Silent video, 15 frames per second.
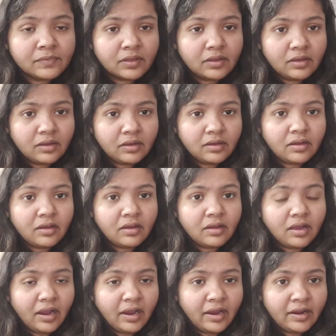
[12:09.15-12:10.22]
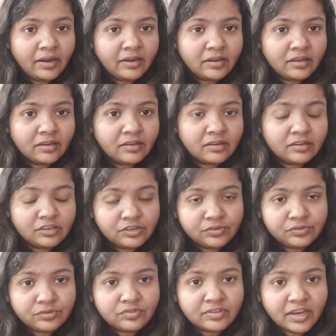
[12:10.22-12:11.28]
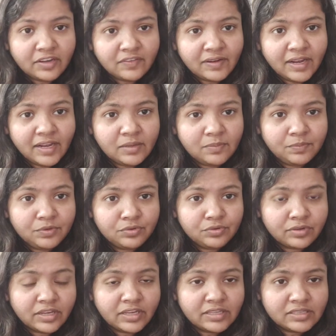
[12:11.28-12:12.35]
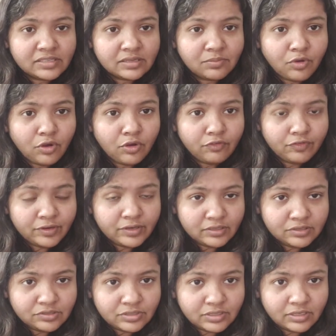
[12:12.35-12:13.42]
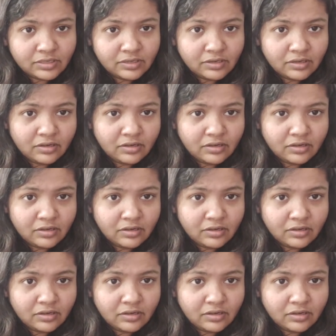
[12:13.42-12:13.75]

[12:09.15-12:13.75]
and that will help you to gain some confidence in